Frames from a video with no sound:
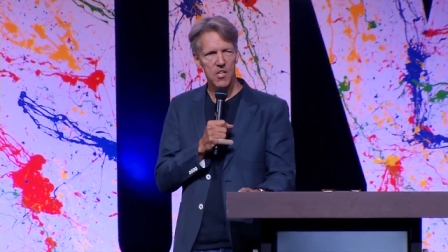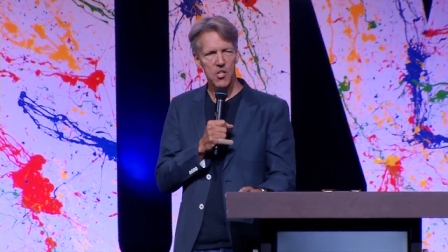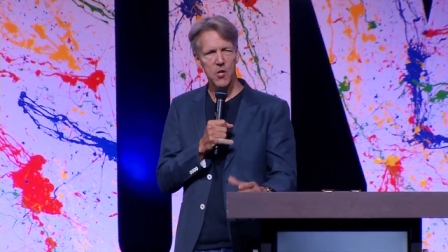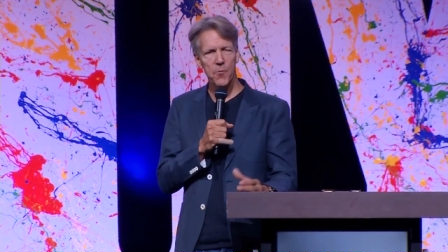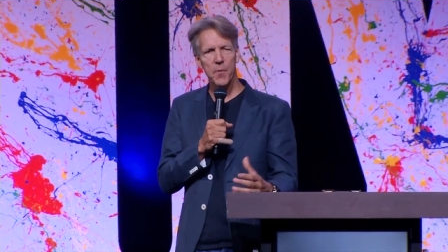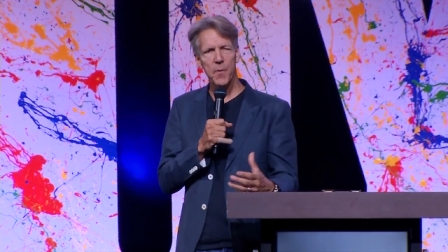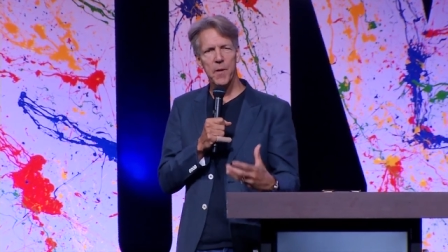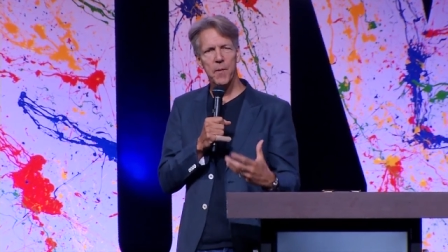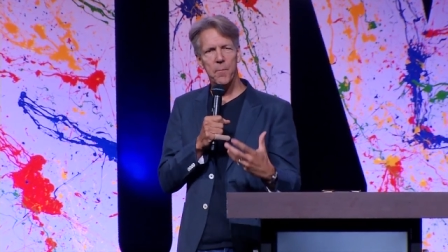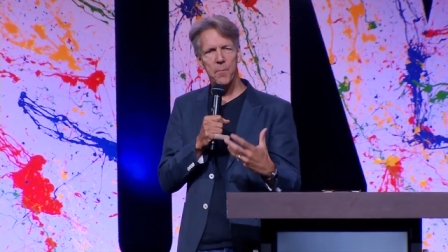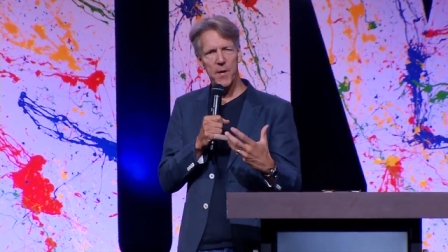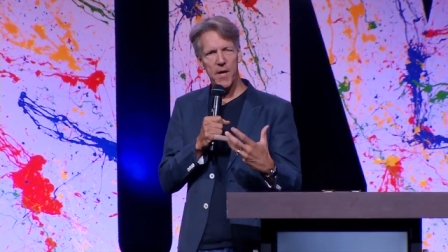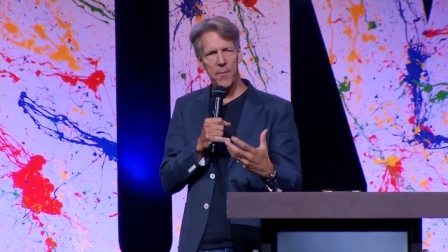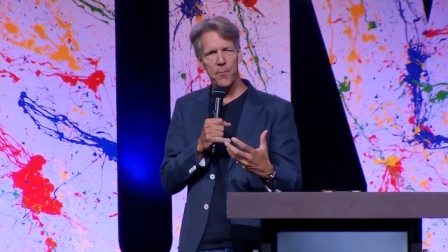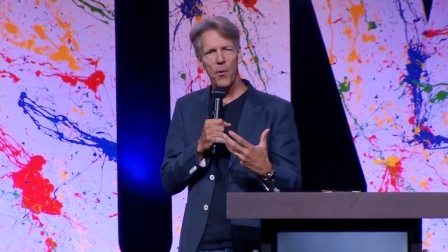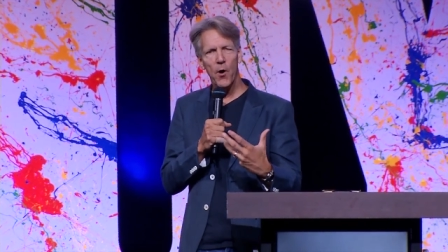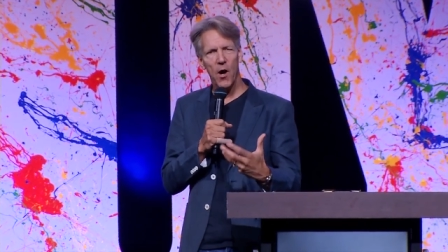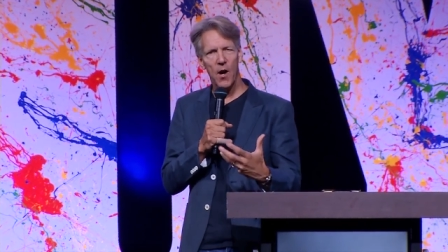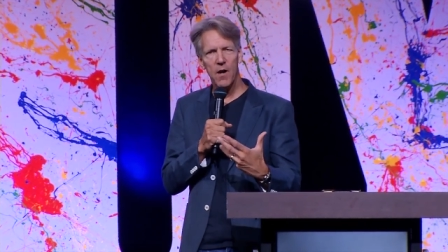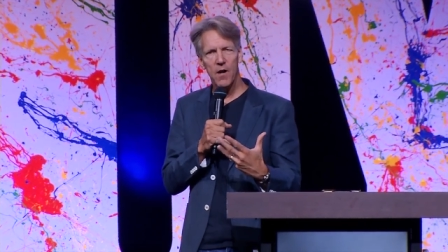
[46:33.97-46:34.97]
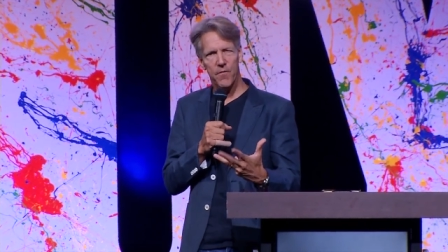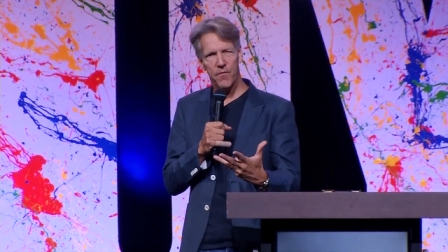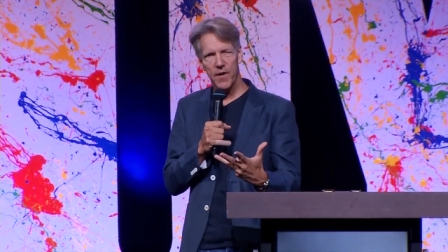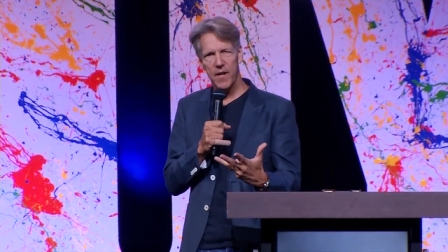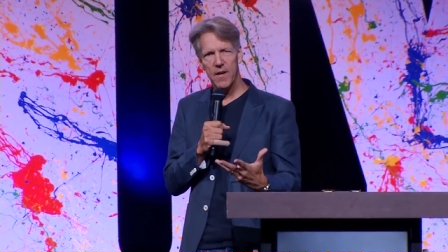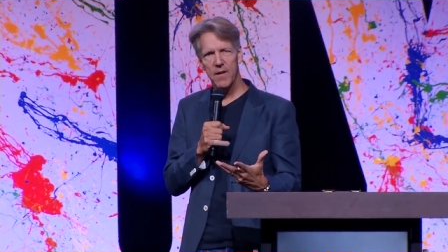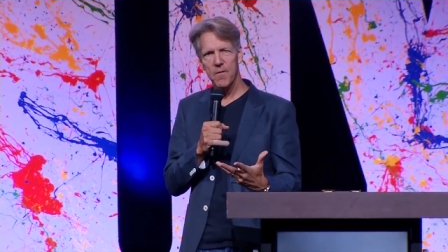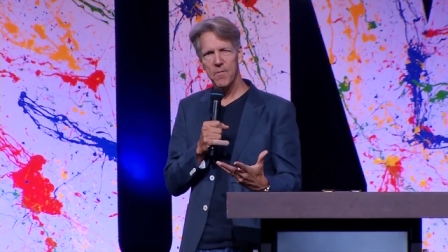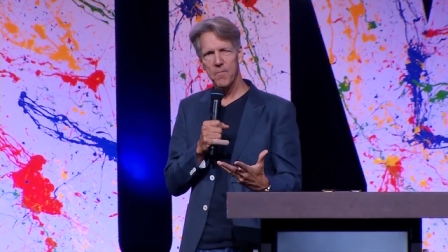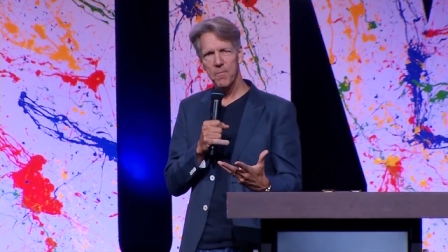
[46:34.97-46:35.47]
to be, be a part of
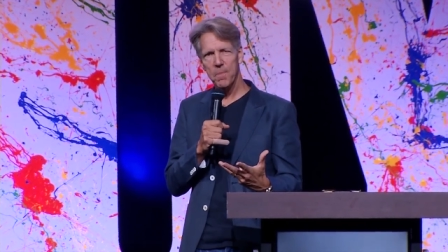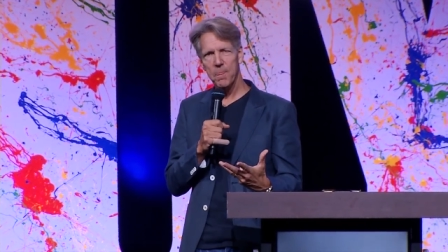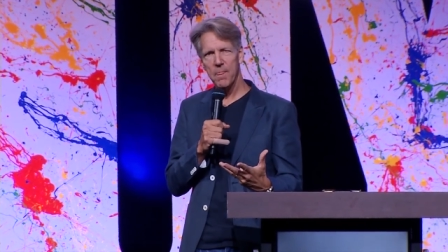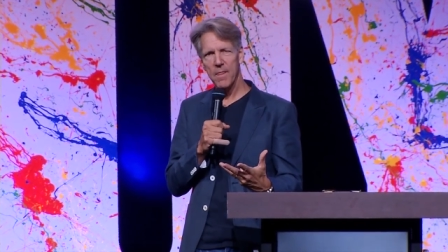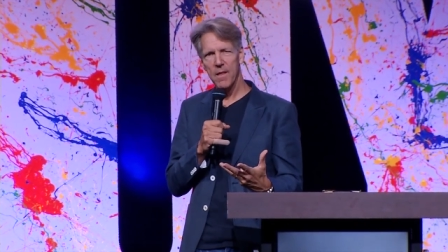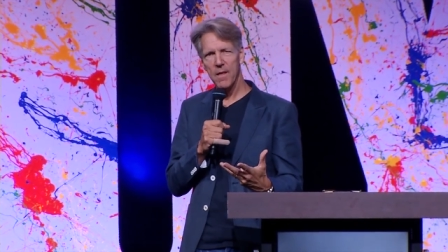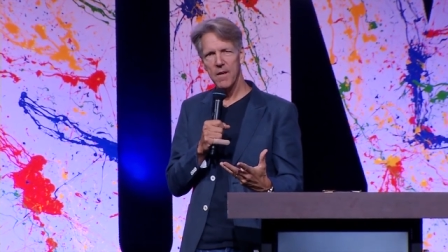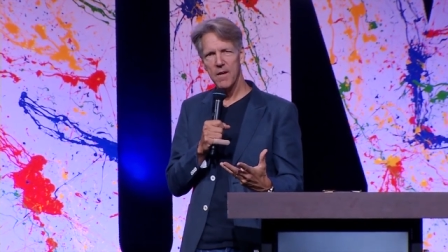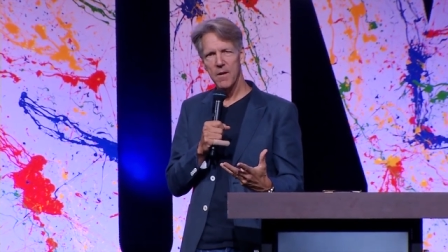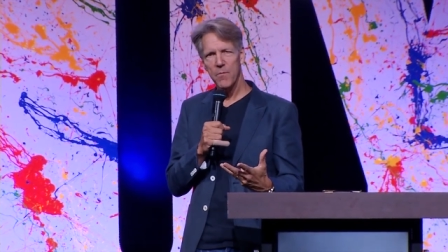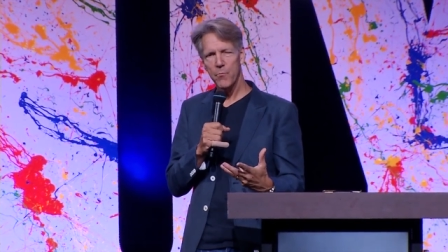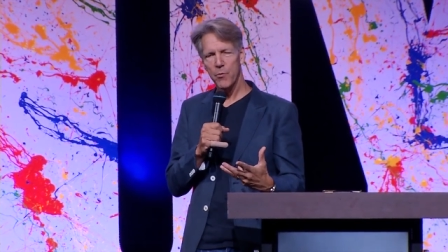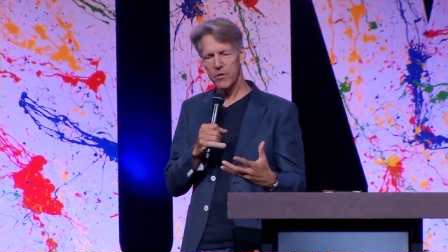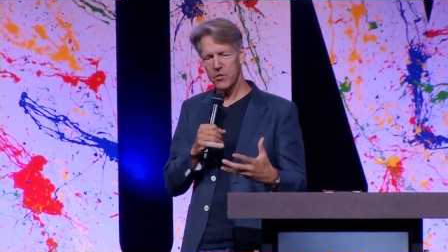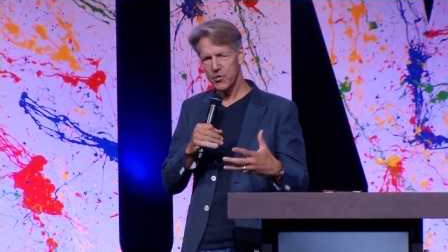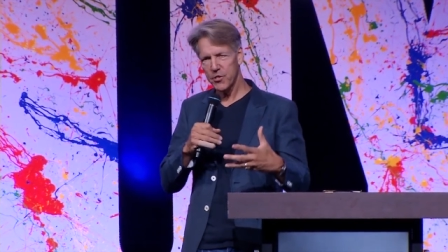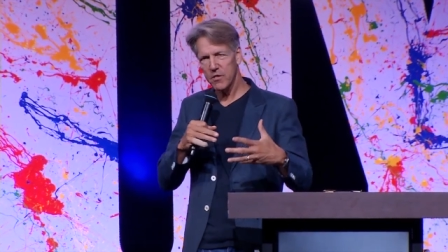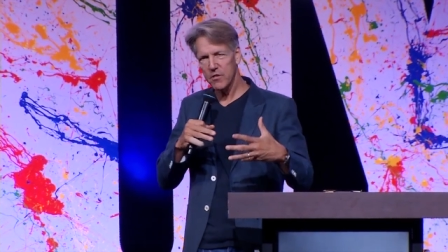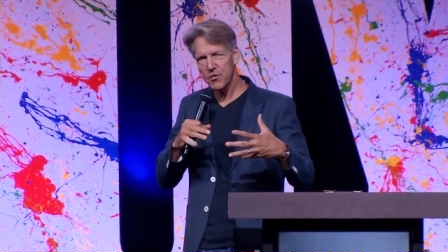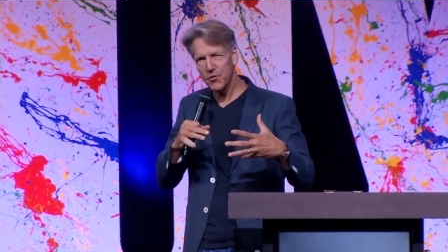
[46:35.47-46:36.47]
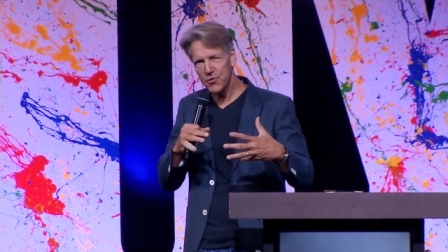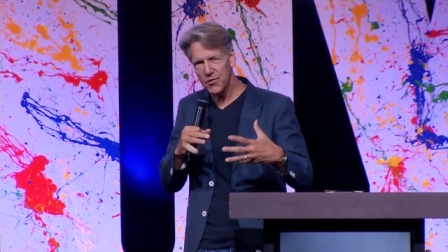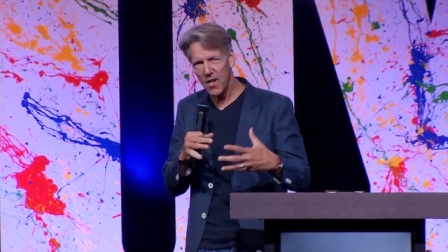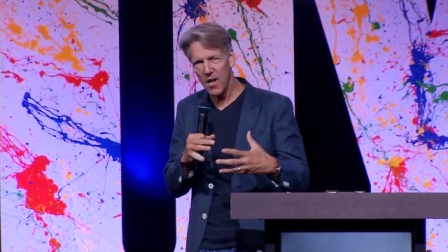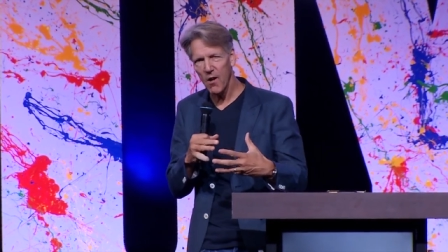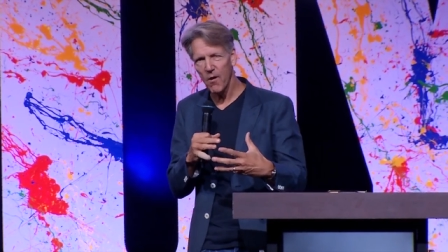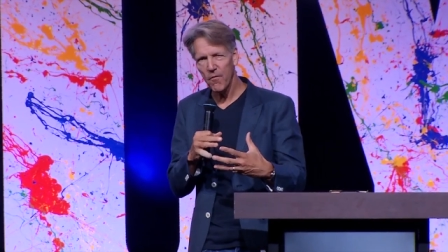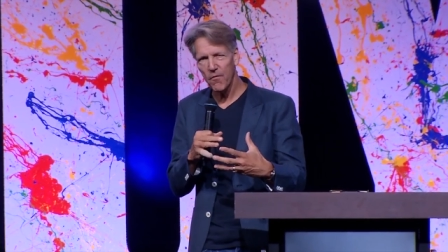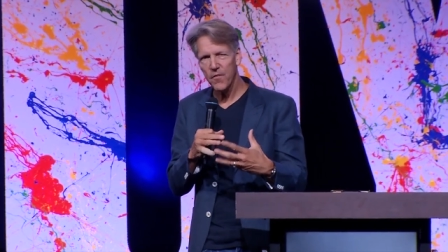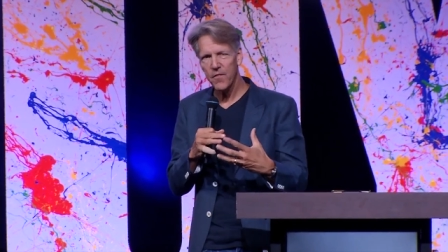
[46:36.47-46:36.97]
it. Put
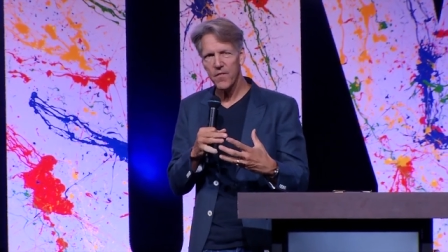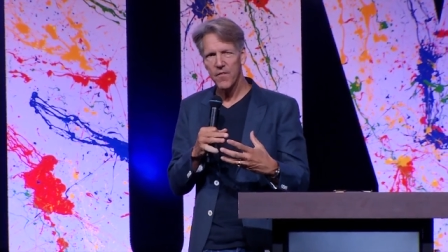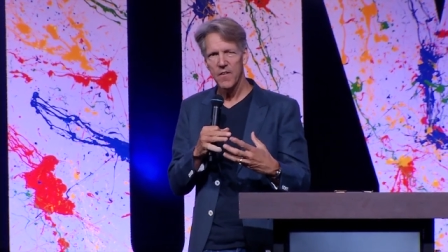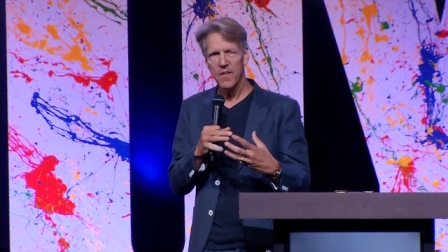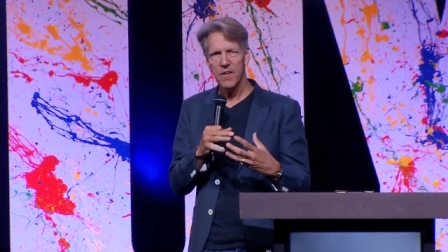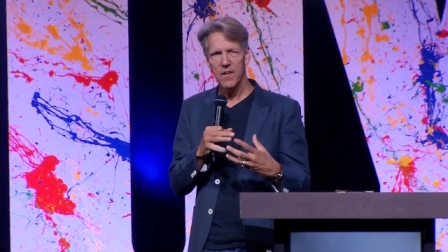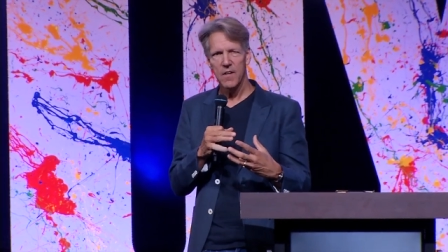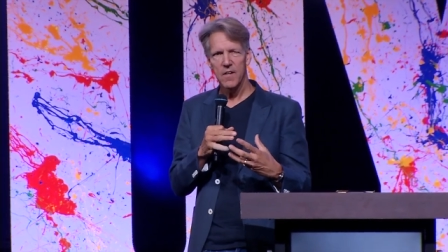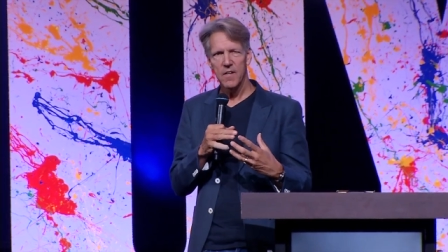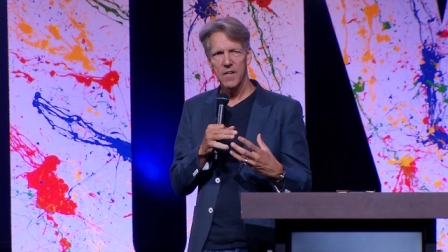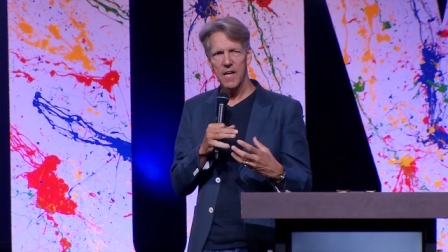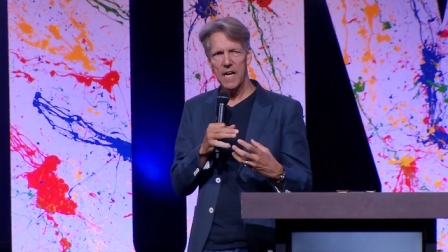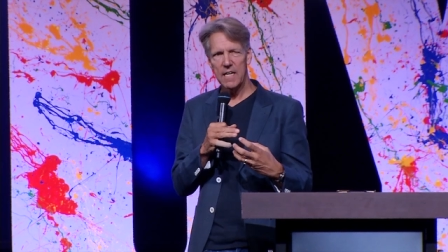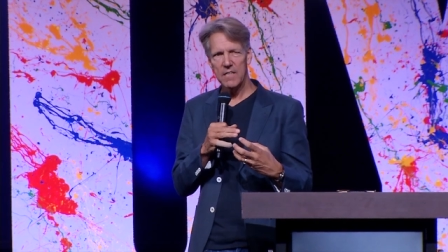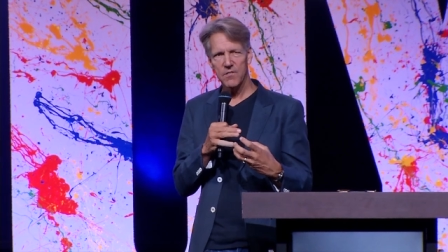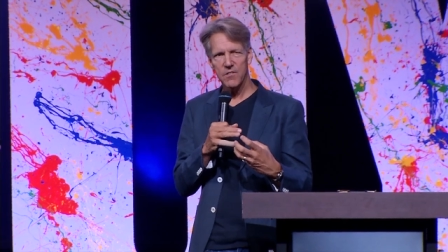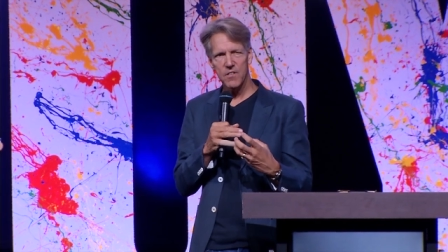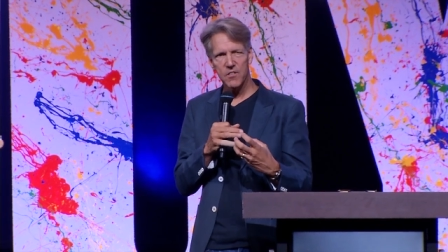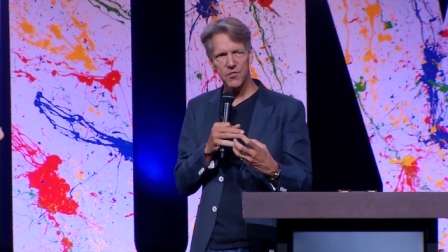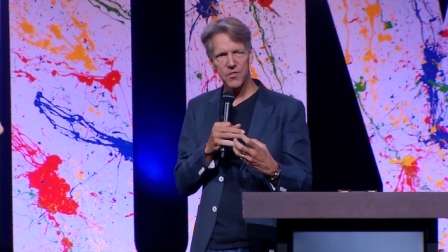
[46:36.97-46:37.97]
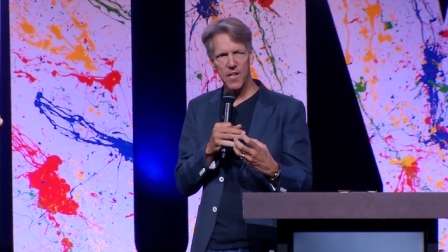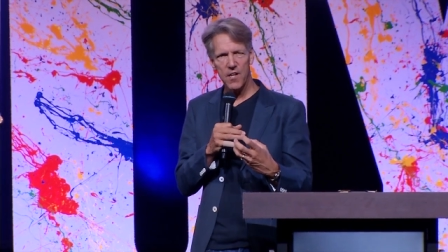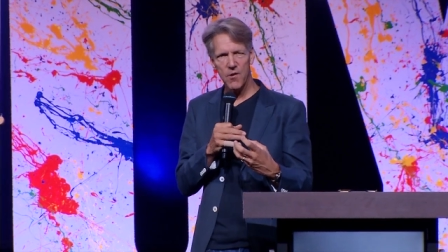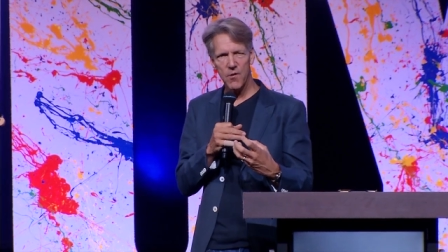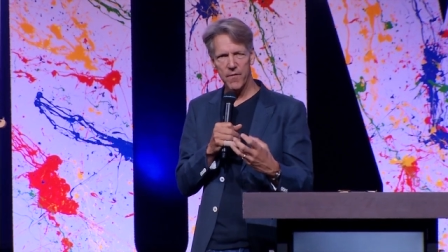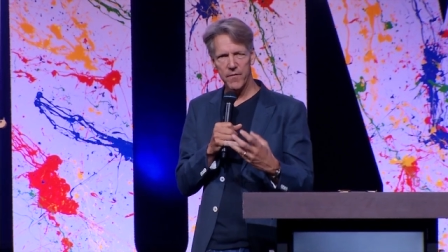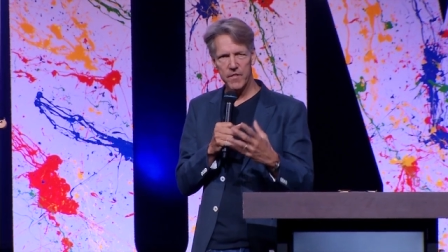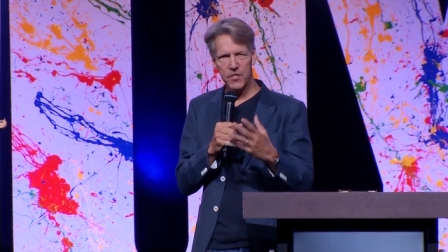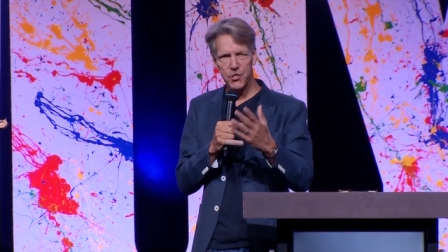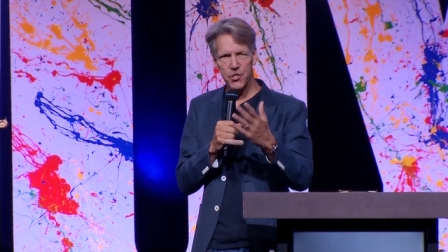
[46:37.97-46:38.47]
yourself as the
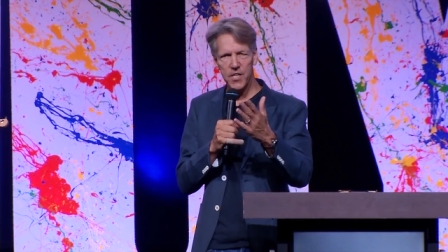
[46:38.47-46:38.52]
center of it.